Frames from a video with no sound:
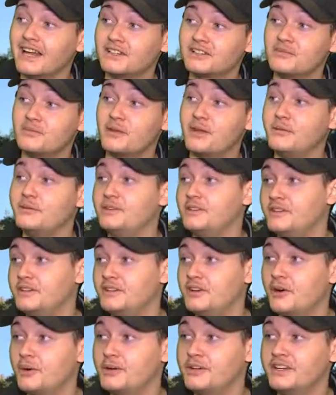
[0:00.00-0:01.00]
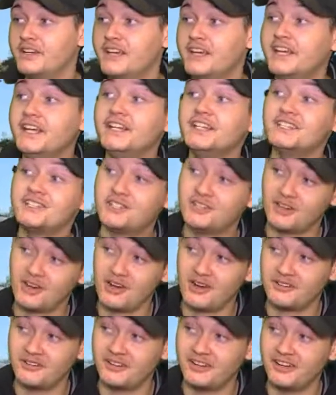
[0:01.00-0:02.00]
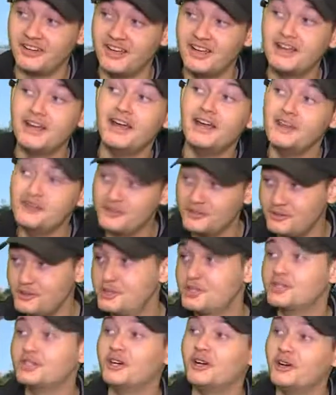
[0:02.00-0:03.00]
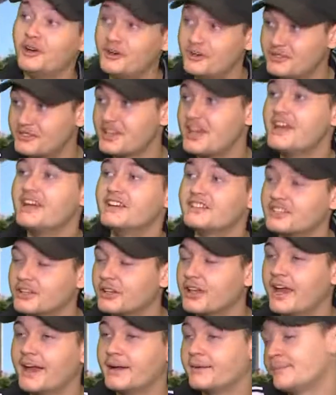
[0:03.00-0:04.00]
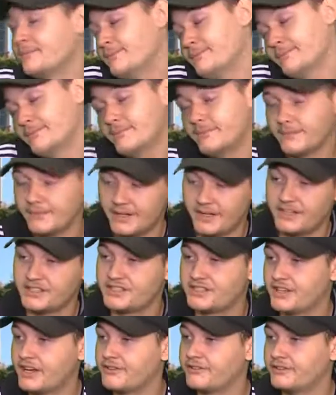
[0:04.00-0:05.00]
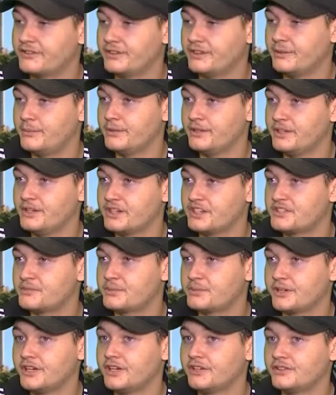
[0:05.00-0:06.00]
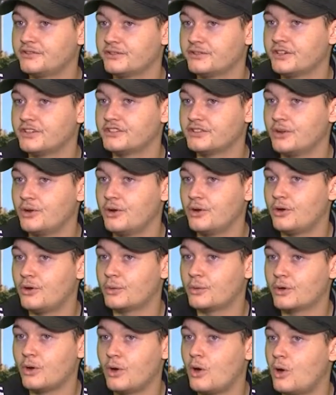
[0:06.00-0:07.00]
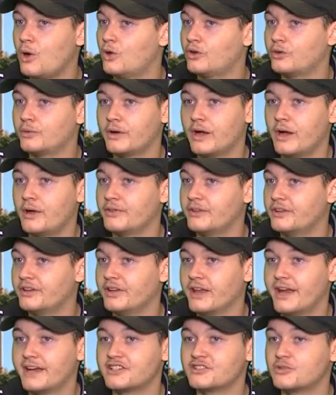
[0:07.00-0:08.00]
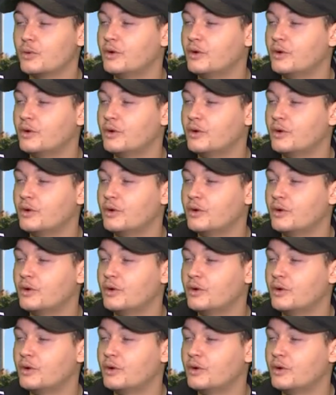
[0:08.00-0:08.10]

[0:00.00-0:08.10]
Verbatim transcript: like to maybe go into his genre and do shows. Sure. So like it's definitely been an experience for us all. We're all around the like